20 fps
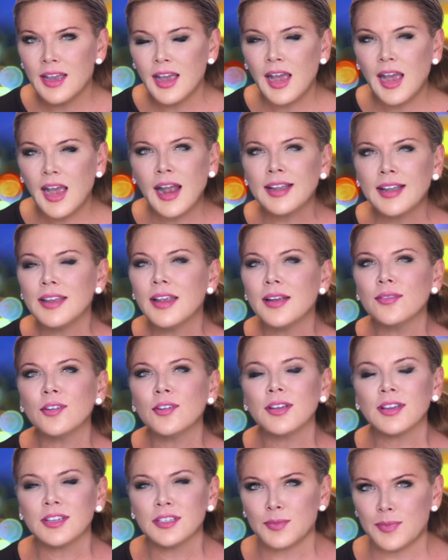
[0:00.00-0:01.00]
I never
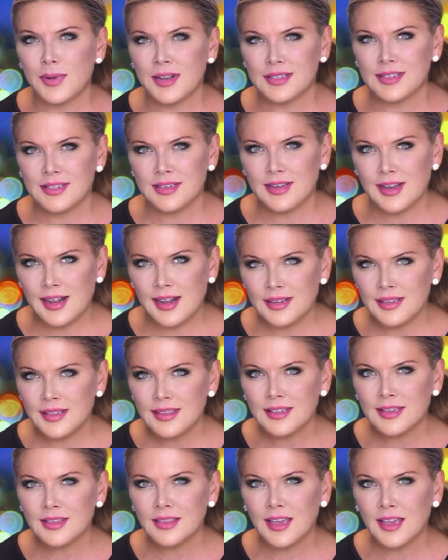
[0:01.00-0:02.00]
expected
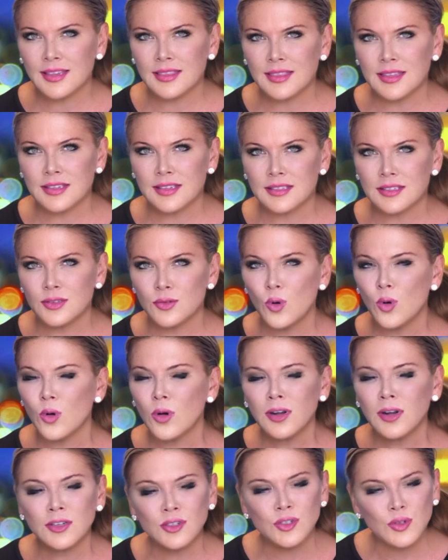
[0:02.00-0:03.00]
anything like this,
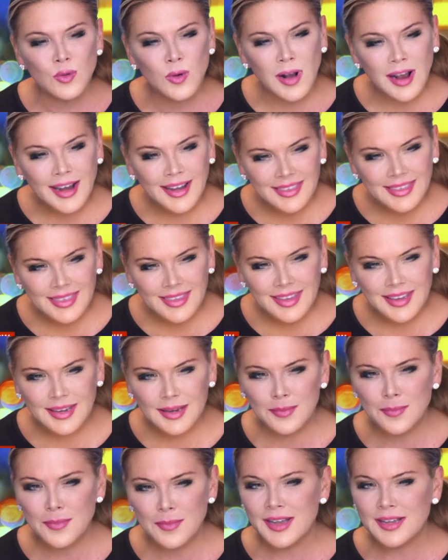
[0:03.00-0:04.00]
nor do I
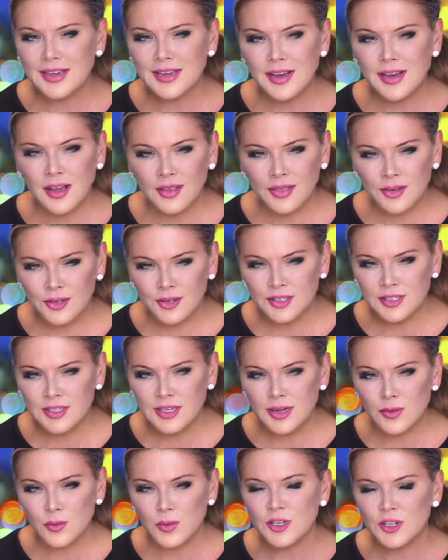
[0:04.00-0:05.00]
think many others
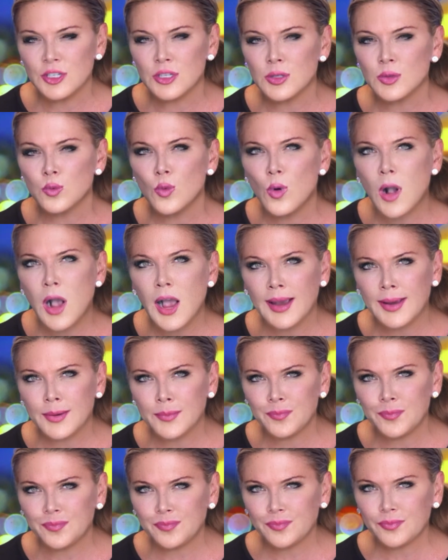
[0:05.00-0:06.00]
did, which is why
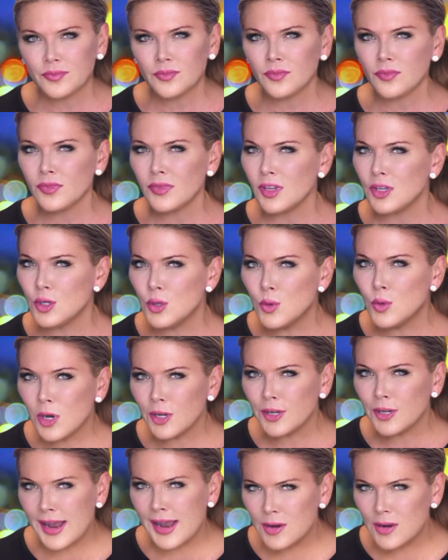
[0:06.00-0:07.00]
you
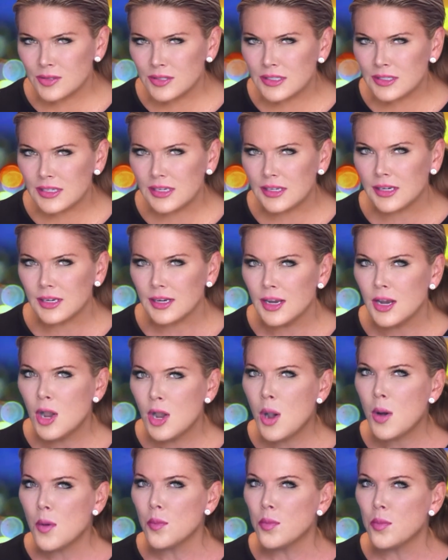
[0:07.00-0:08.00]
are now seeing
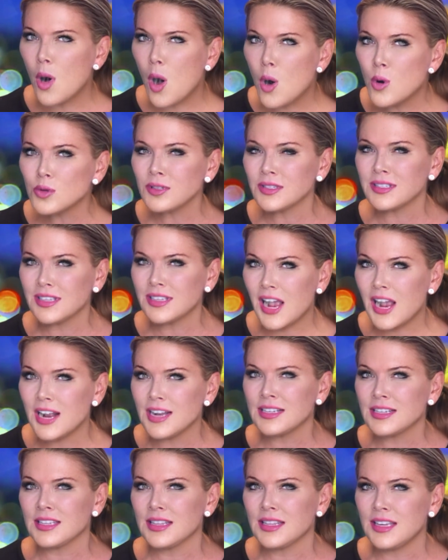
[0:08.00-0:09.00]
both
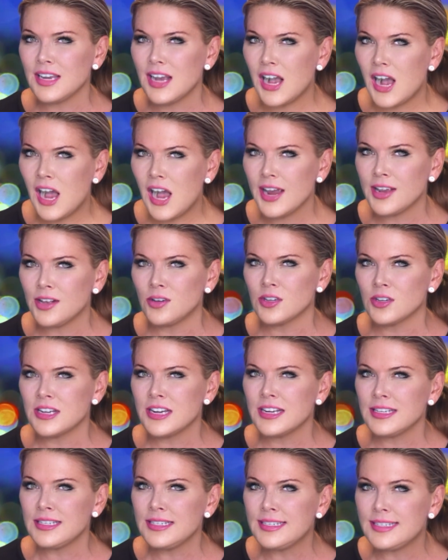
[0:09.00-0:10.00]
sides of the aisle
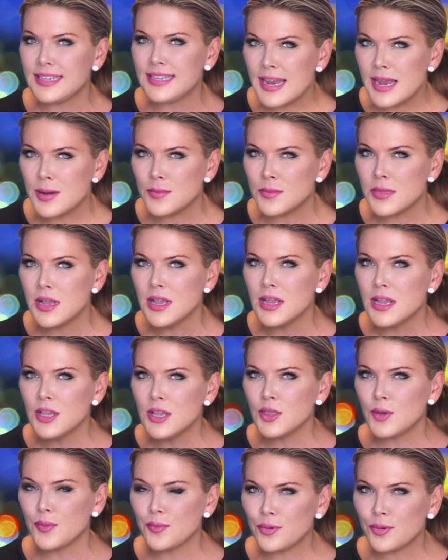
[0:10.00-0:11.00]
condemn
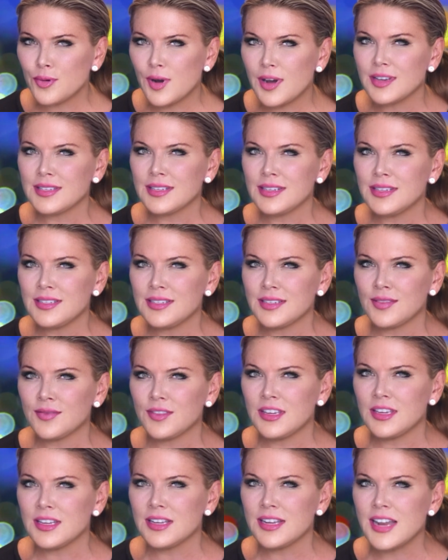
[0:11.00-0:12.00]
the President of the
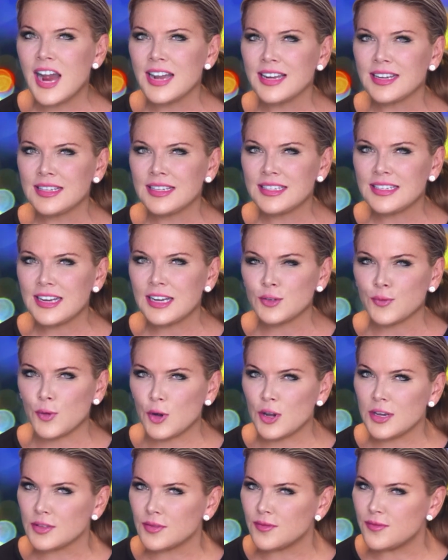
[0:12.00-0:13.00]
United States for
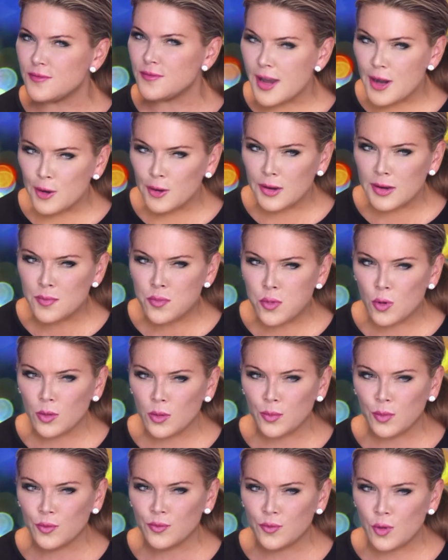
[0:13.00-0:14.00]
his very poor
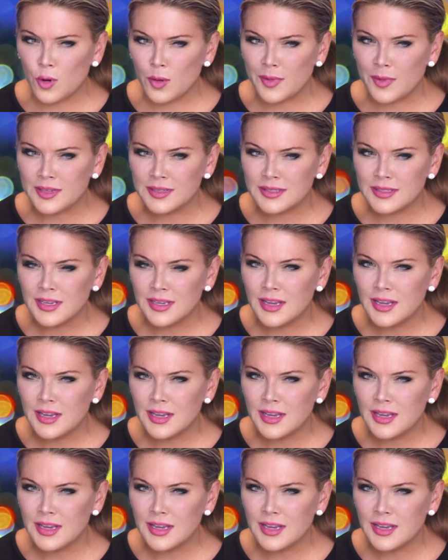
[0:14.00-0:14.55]
performance